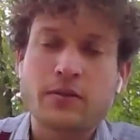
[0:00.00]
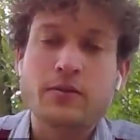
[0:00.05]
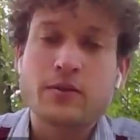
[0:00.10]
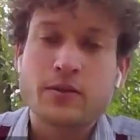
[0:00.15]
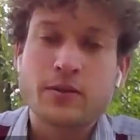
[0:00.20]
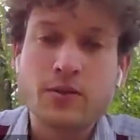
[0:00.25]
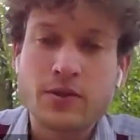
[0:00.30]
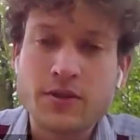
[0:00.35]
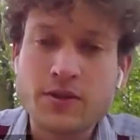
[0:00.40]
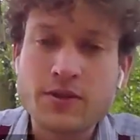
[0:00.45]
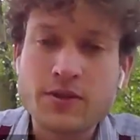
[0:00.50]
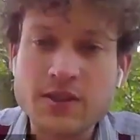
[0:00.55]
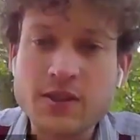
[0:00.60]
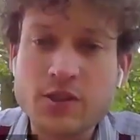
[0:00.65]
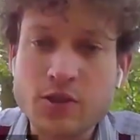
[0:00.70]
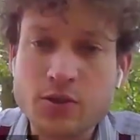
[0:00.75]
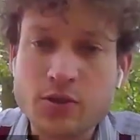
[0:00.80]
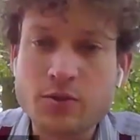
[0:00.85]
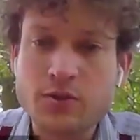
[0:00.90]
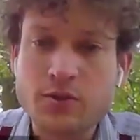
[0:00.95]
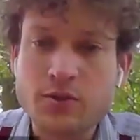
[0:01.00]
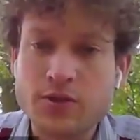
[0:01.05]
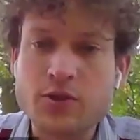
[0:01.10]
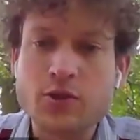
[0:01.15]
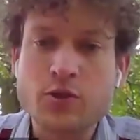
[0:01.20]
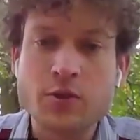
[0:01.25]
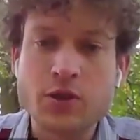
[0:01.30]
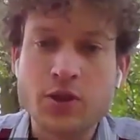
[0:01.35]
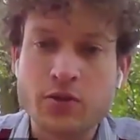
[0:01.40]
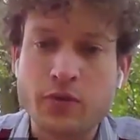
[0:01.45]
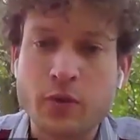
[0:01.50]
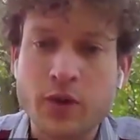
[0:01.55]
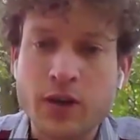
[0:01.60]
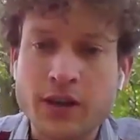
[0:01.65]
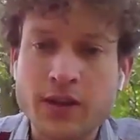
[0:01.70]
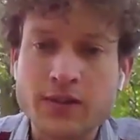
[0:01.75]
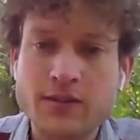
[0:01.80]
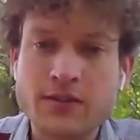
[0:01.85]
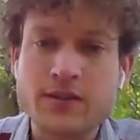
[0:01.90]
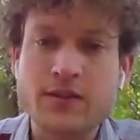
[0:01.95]
to see Jewish
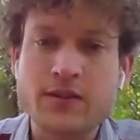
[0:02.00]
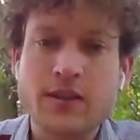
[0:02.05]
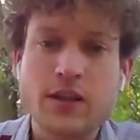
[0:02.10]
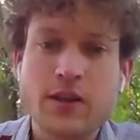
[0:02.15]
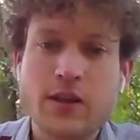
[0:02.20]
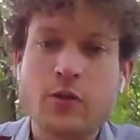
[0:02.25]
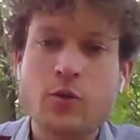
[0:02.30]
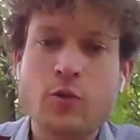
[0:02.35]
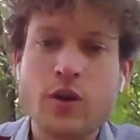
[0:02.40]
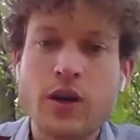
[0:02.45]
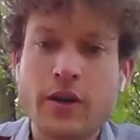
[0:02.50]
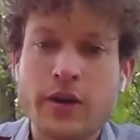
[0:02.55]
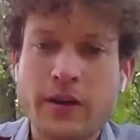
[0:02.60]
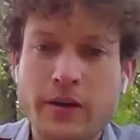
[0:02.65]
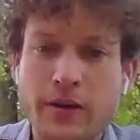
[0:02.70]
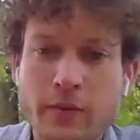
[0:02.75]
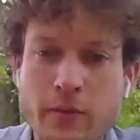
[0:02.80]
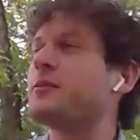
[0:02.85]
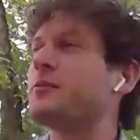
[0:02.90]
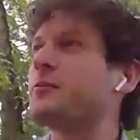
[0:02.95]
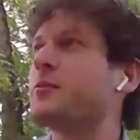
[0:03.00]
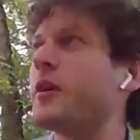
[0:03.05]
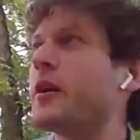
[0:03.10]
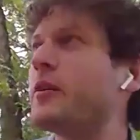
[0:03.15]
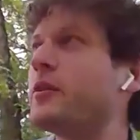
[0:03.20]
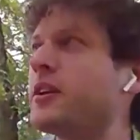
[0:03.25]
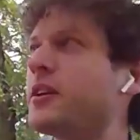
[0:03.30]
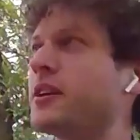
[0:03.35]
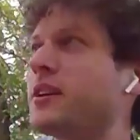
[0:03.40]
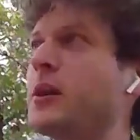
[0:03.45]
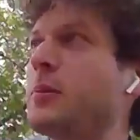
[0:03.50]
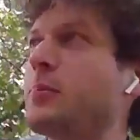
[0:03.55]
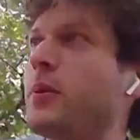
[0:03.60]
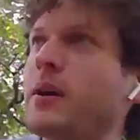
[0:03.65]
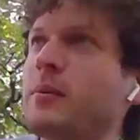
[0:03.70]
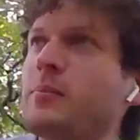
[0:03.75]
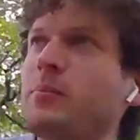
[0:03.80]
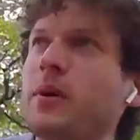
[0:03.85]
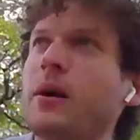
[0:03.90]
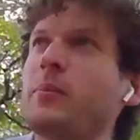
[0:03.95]
friends who are wearing
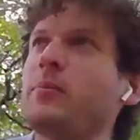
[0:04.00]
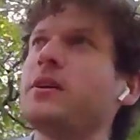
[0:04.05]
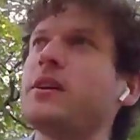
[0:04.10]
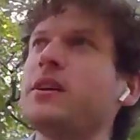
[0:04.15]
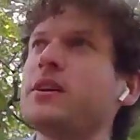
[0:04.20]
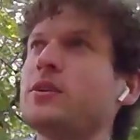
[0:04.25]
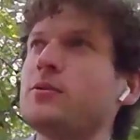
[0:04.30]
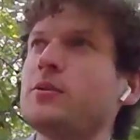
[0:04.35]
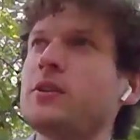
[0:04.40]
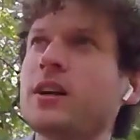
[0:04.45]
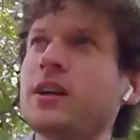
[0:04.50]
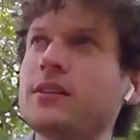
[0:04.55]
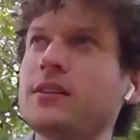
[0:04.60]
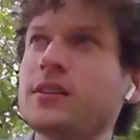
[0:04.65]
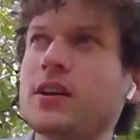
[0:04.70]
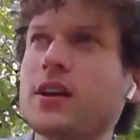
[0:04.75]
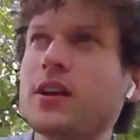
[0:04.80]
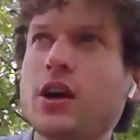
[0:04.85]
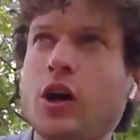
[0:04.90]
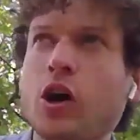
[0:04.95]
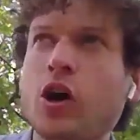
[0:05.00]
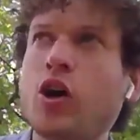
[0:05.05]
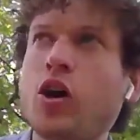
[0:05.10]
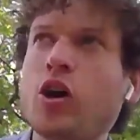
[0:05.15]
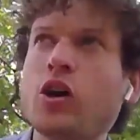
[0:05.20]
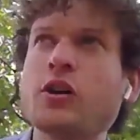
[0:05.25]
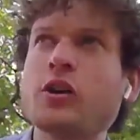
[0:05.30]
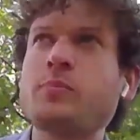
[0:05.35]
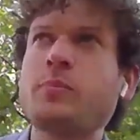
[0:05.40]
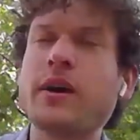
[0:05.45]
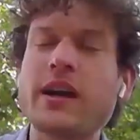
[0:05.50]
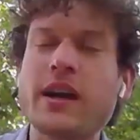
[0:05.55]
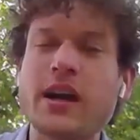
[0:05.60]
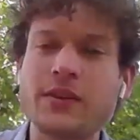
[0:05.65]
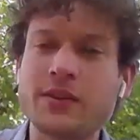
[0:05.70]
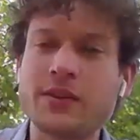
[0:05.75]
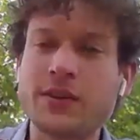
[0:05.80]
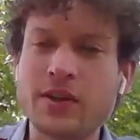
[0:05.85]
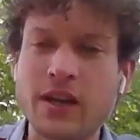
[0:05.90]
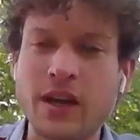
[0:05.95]
kippah in public. You get honked by
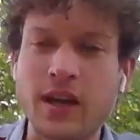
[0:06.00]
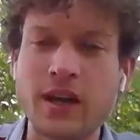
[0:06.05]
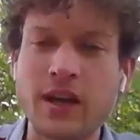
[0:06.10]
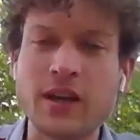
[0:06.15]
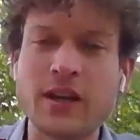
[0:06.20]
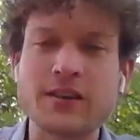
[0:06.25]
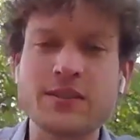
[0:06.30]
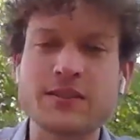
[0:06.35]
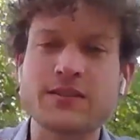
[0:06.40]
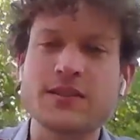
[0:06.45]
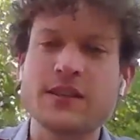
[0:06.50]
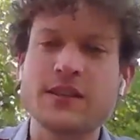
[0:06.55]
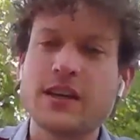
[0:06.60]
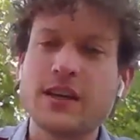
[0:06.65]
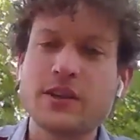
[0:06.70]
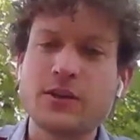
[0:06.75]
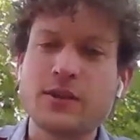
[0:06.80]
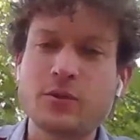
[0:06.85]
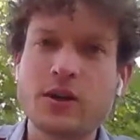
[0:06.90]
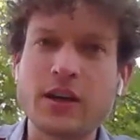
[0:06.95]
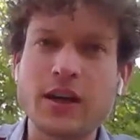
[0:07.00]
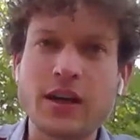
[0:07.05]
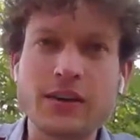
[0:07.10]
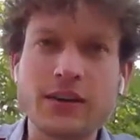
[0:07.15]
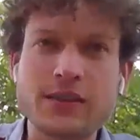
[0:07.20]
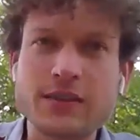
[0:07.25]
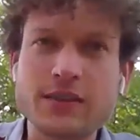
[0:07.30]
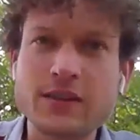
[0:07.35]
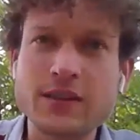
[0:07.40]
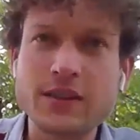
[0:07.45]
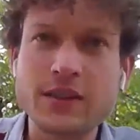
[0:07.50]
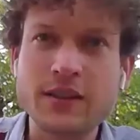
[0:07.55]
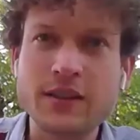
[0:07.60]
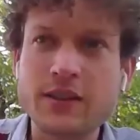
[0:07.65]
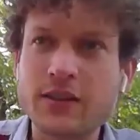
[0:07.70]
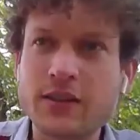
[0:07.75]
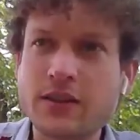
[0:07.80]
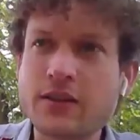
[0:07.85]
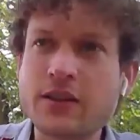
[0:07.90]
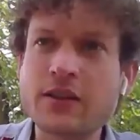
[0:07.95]
other cars. You get
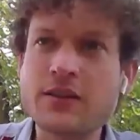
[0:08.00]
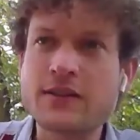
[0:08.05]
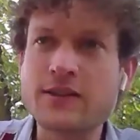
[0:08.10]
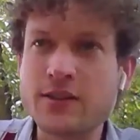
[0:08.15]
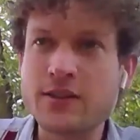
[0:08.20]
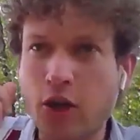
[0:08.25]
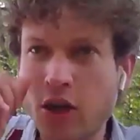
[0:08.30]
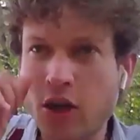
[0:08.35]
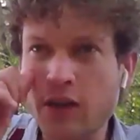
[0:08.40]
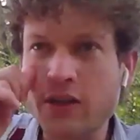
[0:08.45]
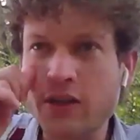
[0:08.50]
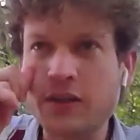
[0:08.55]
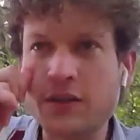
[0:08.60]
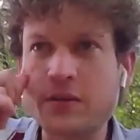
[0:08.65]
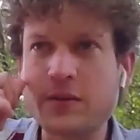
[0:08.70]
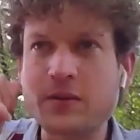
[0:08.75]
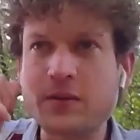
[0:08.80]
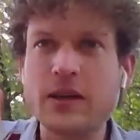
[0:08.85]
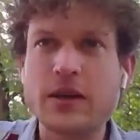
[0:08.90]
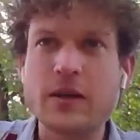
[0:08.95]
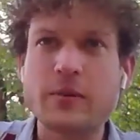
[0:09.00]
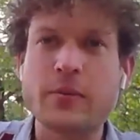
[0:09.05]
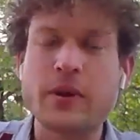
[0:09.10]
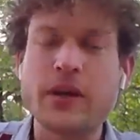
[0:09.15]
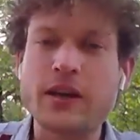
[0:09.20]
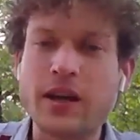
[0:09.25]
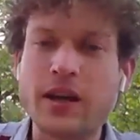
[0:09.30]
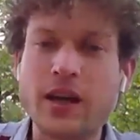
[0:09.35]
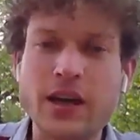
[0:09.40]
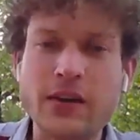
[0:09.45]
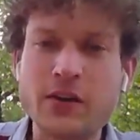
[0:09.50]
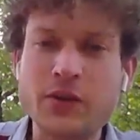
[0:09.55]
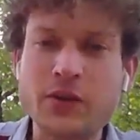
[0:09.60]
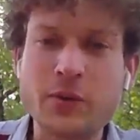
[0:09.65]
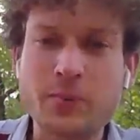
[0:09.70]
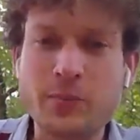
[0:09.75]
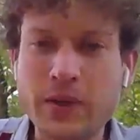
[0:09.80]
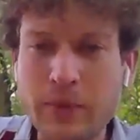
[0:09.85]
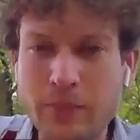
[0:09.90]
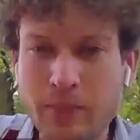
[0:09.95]
insulted by
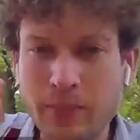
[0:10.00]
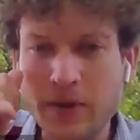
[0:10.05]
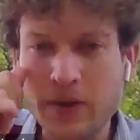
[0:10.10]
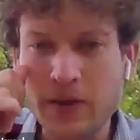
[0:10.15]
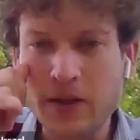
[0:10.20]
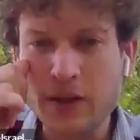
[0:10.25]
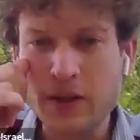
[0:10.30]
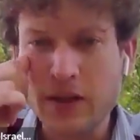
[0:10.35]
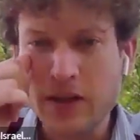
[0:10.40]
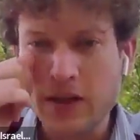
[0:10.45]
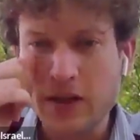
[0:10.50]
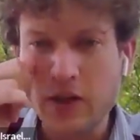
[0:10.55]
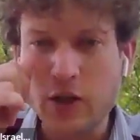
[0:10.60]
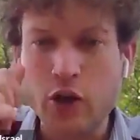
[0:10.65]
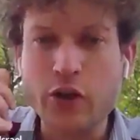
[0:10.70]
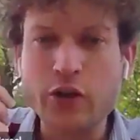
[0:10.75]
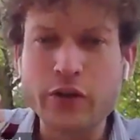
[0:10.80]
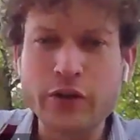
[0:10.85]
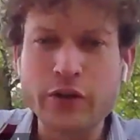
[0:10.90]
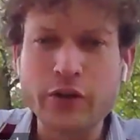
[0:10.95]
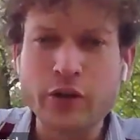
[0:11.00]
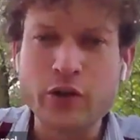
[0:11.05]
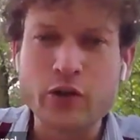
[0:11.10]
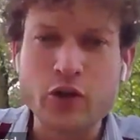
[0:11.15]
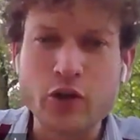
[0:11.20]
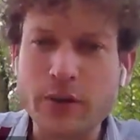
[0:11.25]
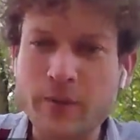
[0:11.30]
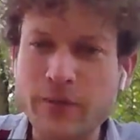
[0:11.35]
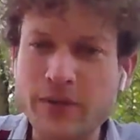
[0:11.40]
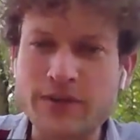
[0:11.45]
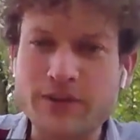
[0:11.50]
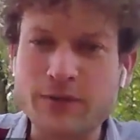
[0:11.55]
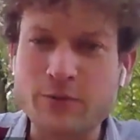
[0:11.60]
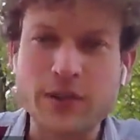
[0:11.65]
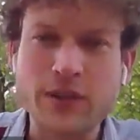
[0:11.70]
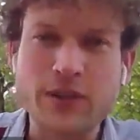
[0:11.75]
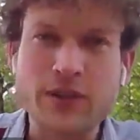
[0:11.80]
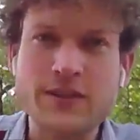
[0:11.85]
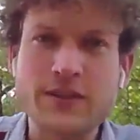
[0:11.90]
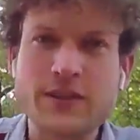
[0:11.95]
other people on German
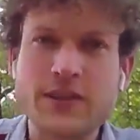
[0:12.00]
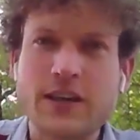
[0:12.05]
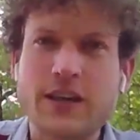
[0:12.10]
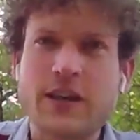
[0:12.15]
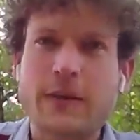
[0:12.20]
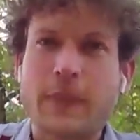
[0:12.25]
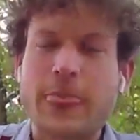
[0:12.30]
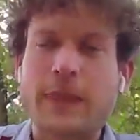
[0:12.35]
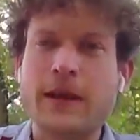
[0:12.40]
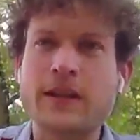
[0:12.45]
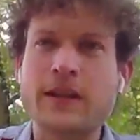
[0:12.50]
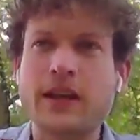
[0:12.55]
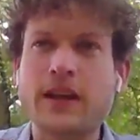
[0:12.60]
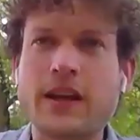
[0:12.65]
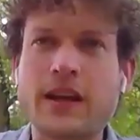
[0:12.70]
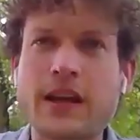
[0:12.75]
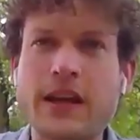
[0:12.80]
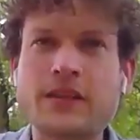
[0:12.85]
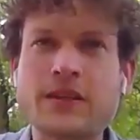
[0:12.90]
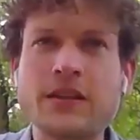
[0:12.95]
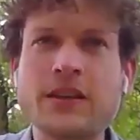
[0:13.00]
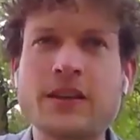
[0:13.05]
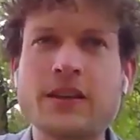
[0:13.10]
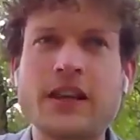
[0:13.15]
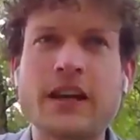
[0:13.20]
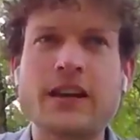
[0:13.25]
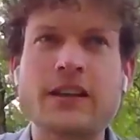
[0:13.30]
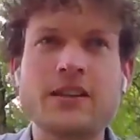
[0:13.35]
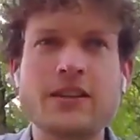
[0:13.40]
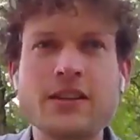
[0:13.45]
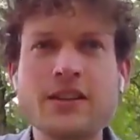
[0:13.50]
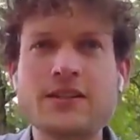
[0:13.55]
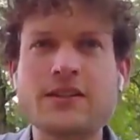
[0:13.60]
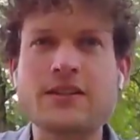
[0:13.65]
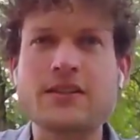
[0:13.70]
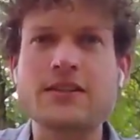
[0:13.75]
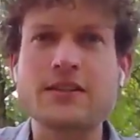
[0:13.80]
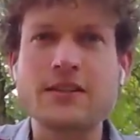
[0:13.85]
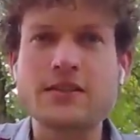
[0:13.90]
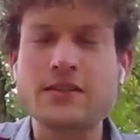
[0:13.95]
streets. And I think like
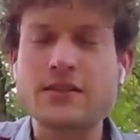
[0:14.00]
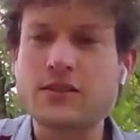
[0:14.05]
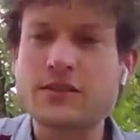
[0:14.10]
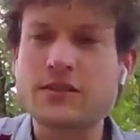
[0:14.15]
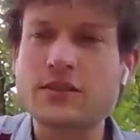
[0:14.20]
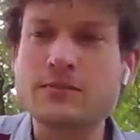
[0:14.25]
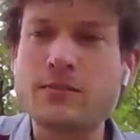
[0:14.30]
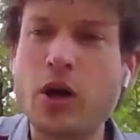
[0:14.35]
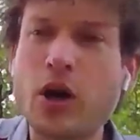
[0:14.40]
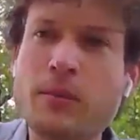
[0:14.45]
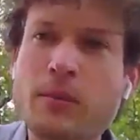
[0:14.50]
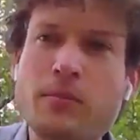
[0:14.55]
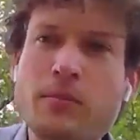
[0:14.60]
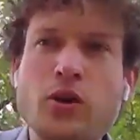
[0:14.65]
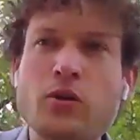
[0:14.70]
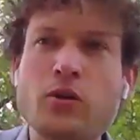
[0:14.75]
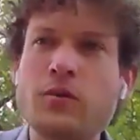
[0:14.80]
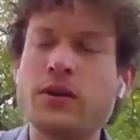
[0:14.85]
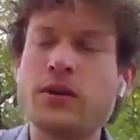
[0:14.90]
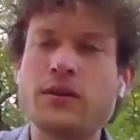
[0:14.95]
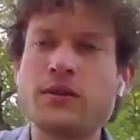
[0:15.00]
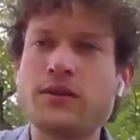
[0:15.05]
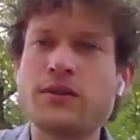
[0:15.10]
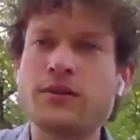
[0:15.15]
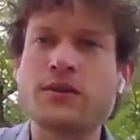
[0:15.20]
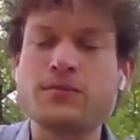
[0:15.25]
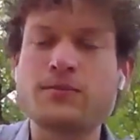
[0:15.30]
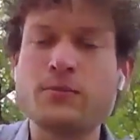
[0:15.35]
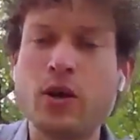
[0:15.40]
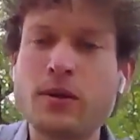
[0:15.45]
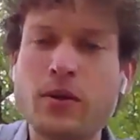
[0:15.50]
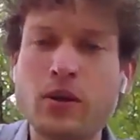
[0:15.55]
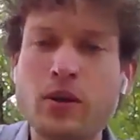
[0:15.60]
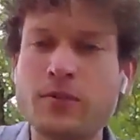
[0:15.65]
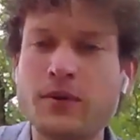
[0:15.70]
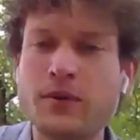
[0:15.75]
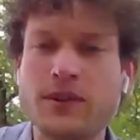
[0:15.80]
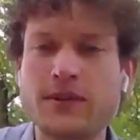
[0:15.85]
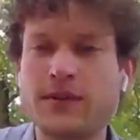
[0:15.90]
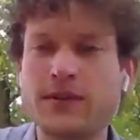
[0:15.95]
these small
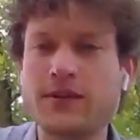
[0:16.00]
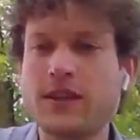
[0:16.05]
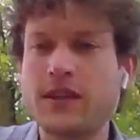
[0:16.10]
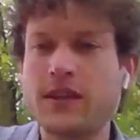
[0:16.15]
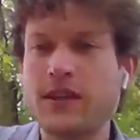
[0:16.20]
moments